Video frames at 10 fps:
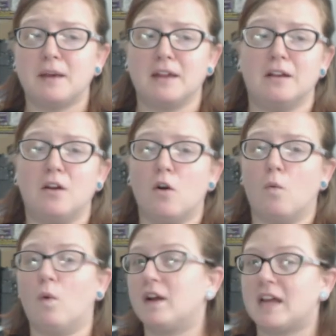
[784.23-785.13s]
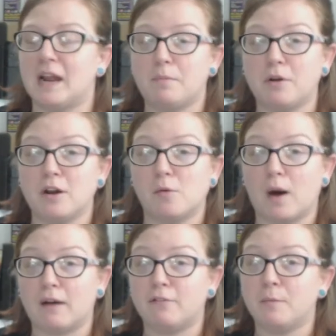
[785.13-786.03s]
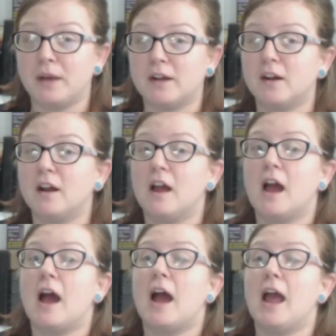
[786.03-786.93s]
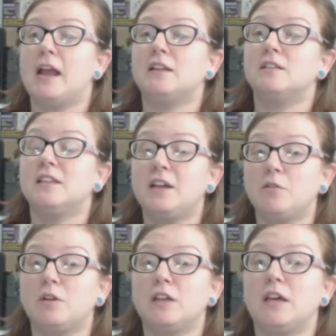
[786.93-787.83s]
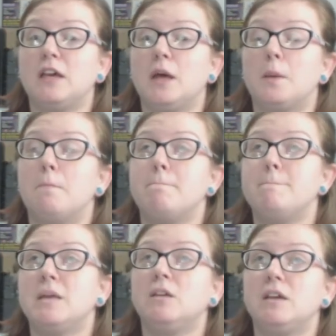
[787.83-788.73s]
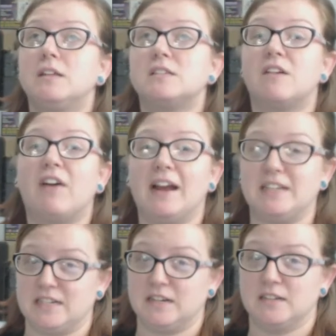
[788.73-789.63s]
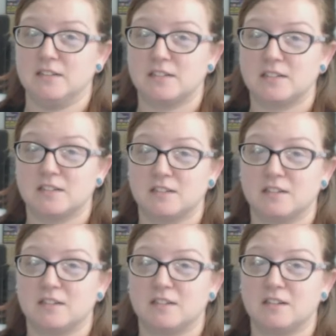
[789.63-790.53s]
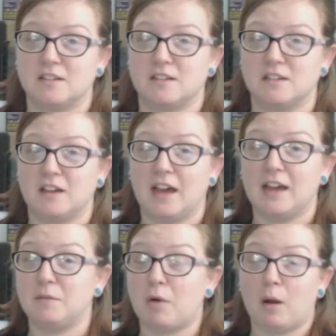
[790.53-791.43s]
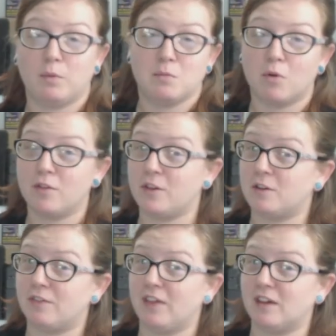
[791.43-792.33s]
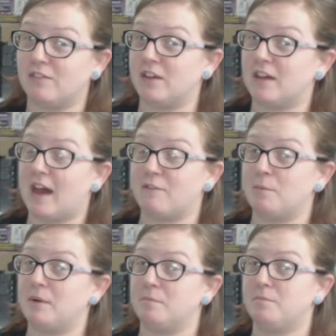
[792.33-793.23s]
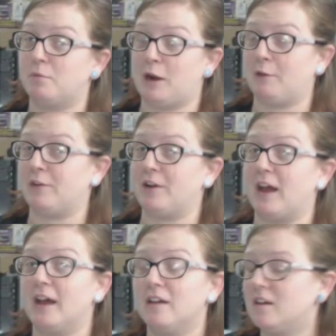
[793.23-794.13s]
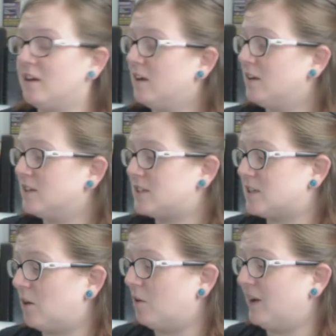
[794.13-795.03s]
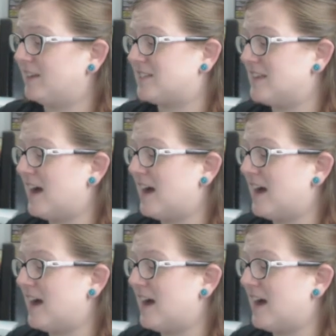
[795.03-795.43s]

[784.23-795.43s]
in what can I put in a waffle maker, and literally millions of ideas, and probably more that you can think of that haven't been put out there yet. So it's